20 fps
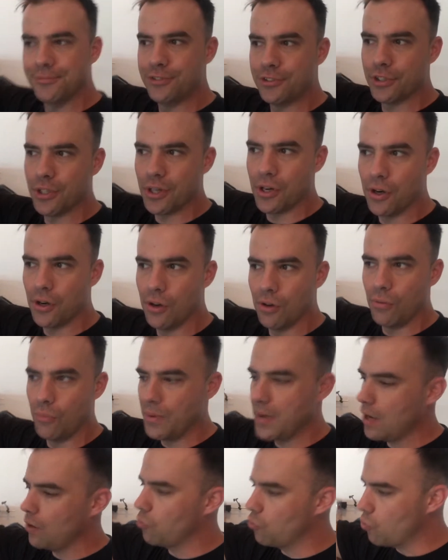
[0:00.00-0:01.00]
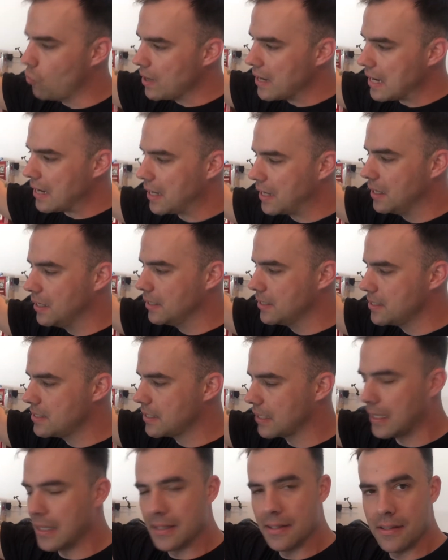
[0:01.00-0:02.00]
So we got a week
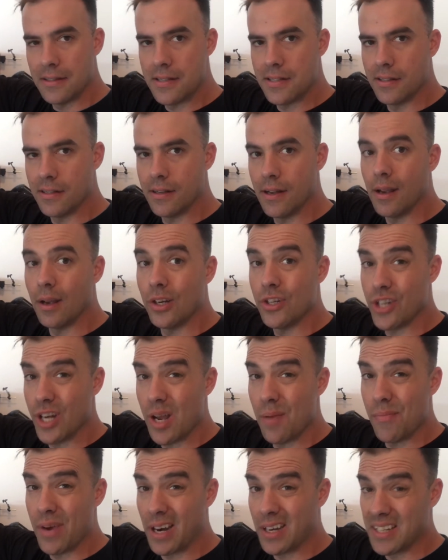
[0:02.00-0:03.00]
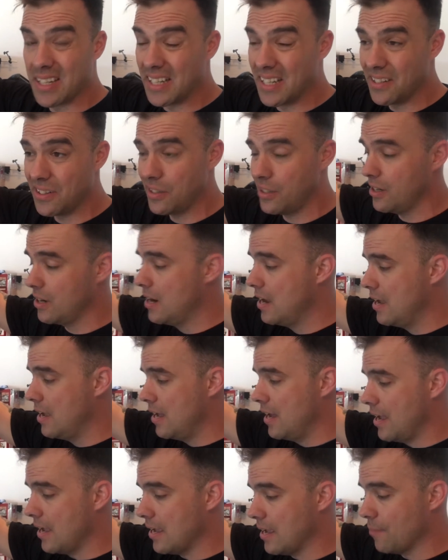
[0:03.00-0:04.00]
to get this thing jammed back together
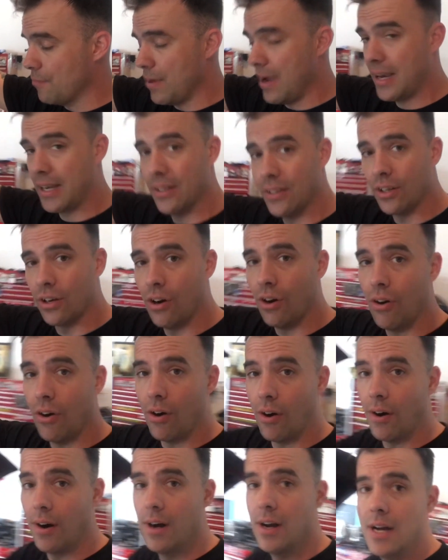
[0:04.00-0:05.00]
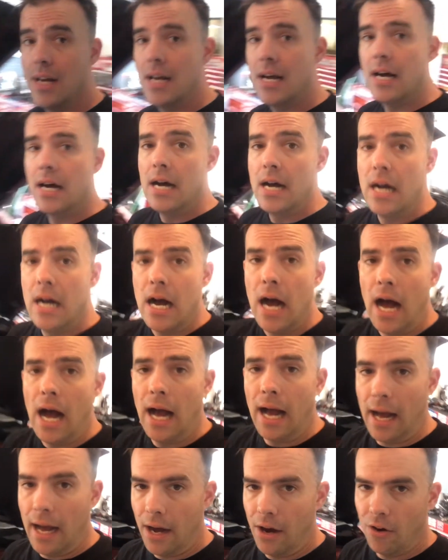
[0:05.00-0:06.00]
and back in the car.
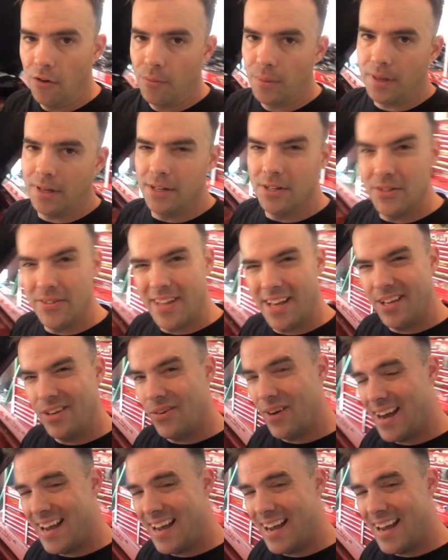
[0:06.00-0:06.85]
How are we gonna do that, you